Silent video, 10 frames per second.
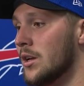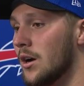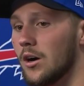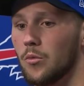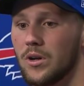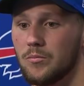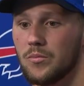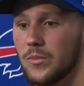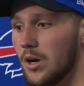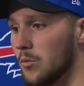our
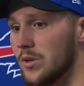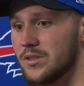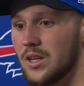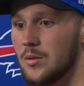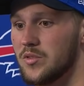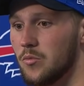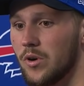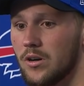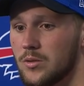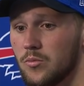run schemes and where